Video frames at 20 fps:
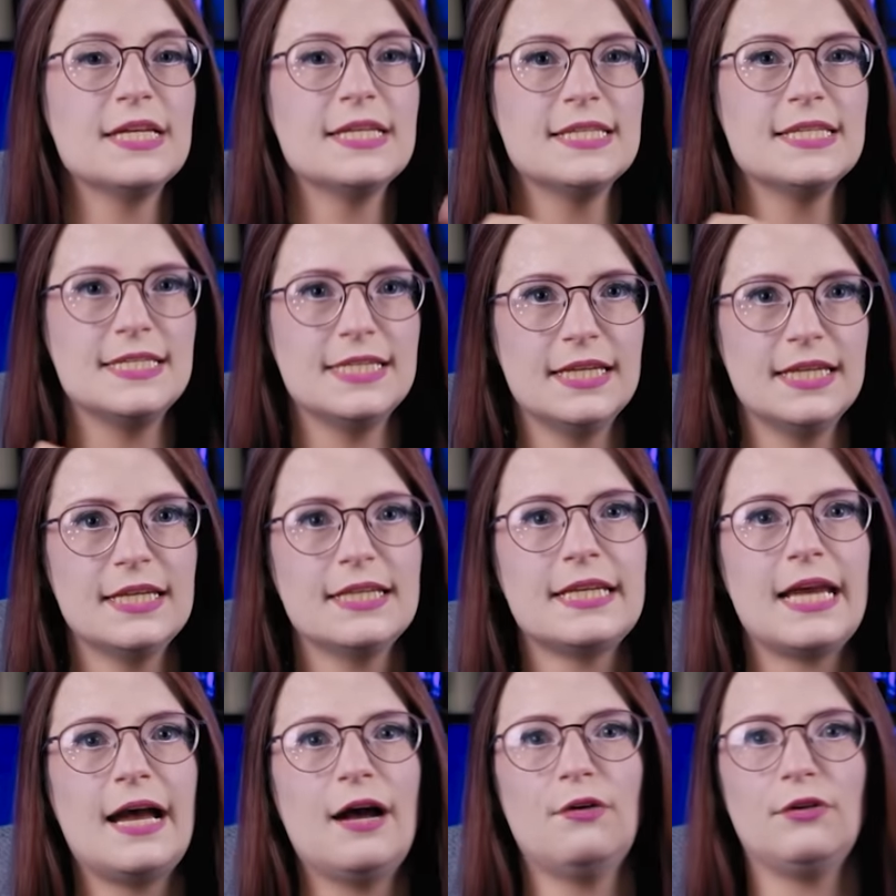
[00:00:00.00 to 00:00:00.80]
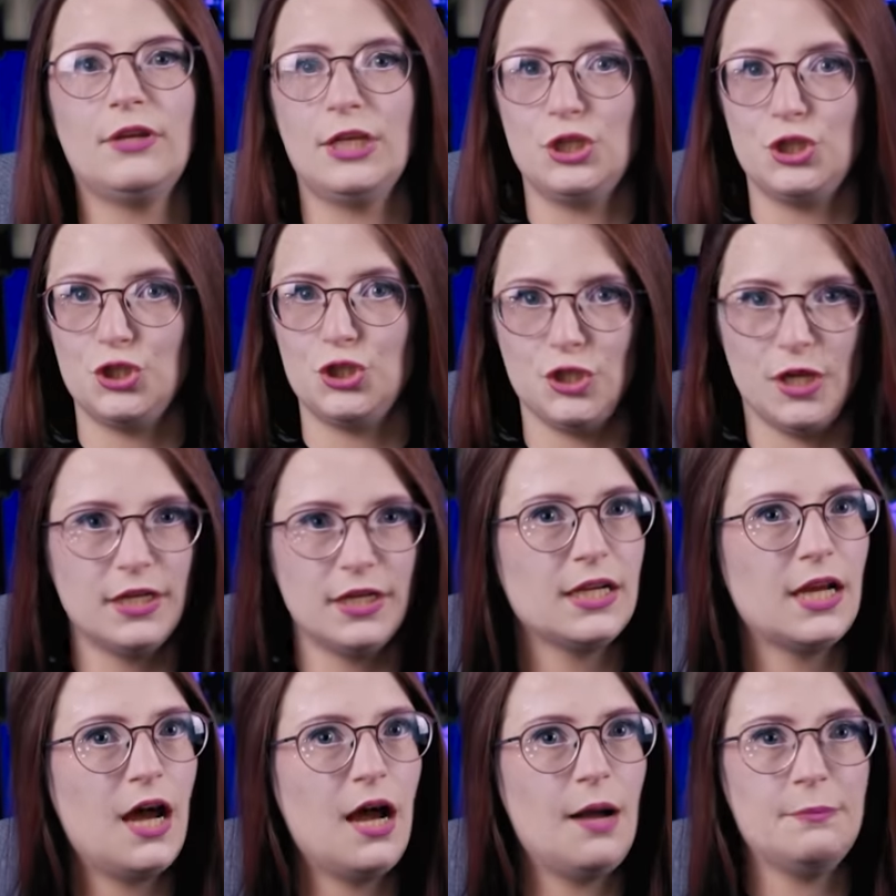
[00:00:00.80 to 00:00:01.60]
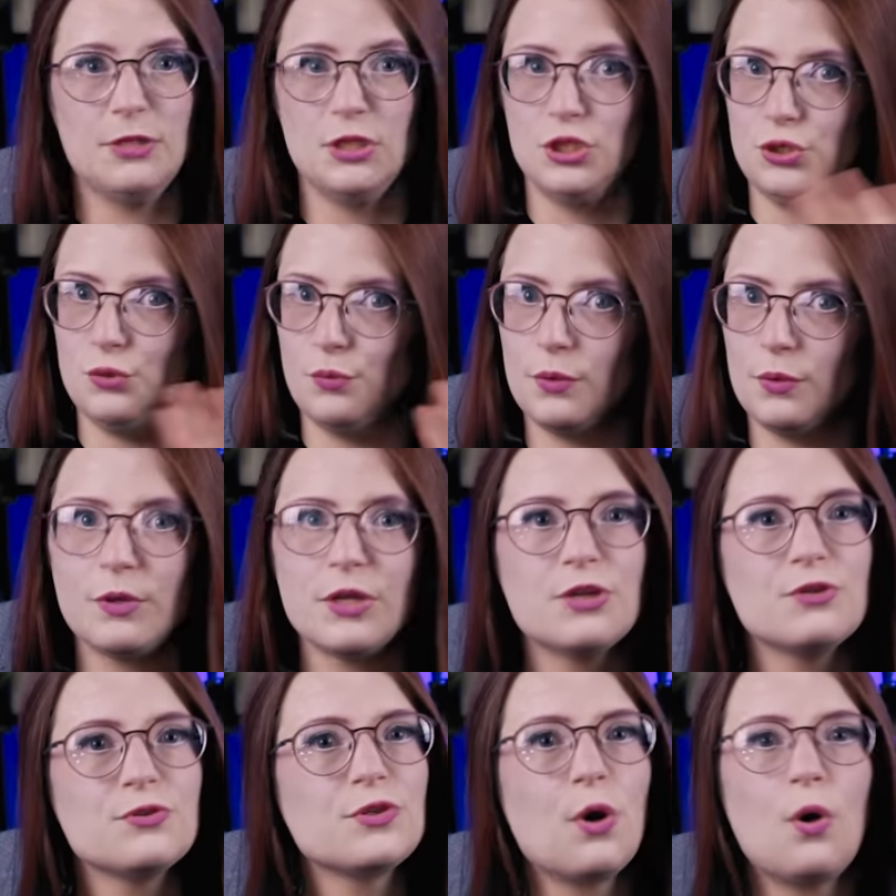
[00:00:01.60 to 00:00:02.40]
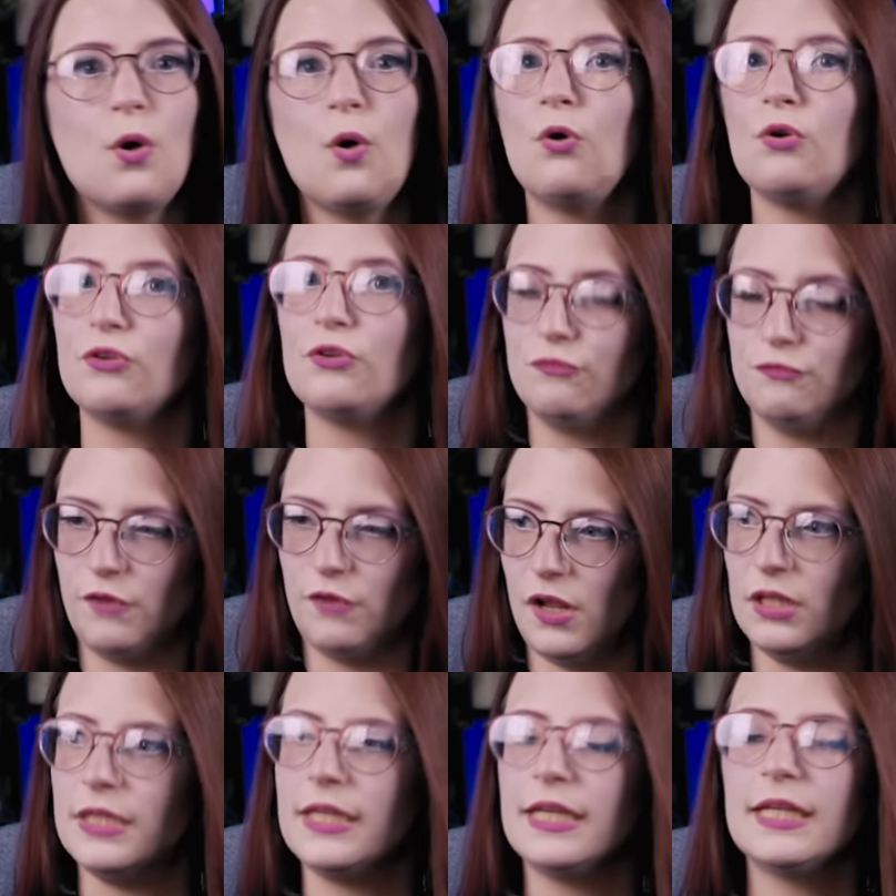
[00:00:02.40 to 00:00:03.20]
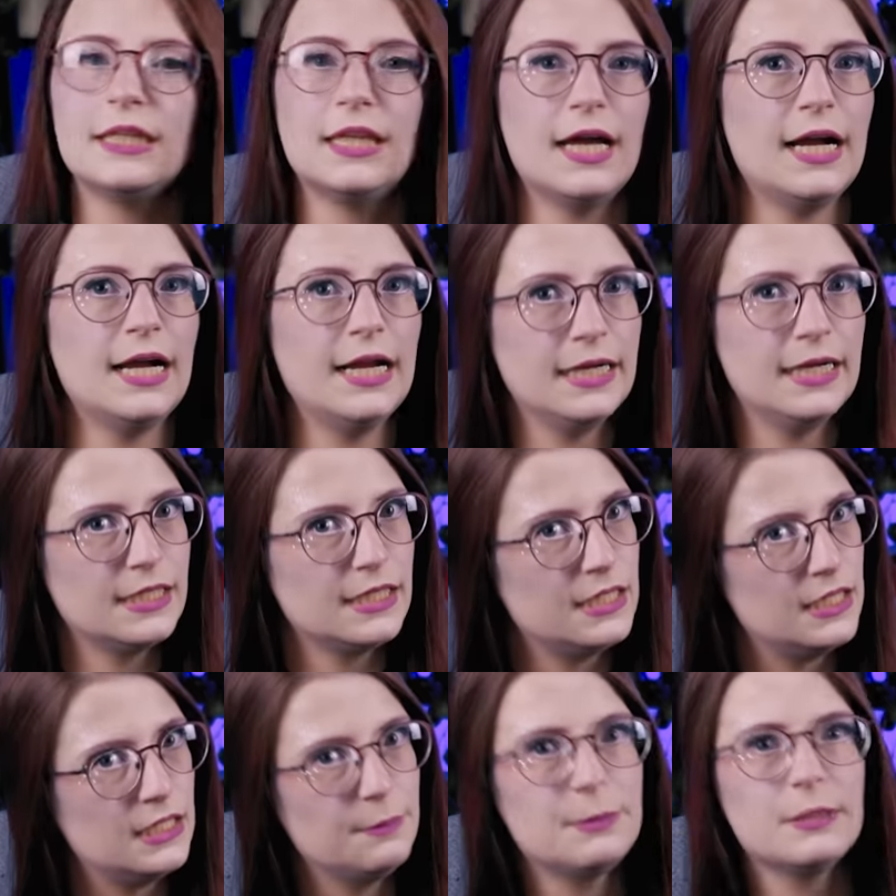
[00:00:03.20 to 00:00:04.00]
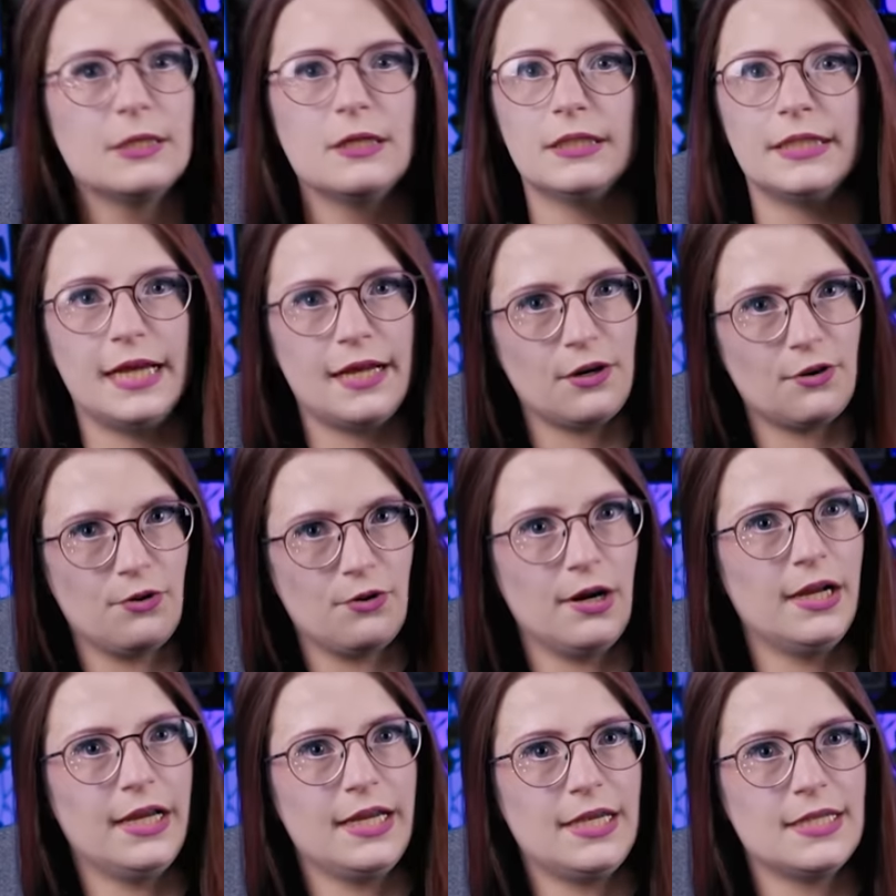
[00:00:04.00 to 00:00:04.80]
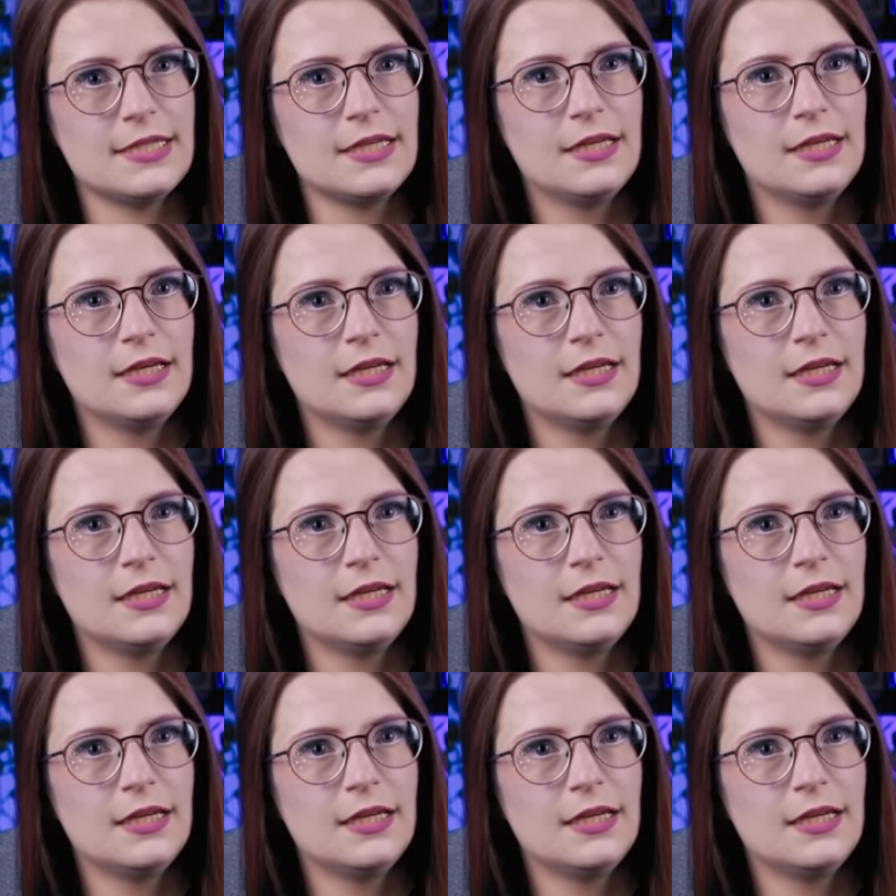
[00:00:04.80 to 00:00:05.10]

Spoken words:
sitting down and shutting up, doing what you're told, falling in line, keeping on that grind.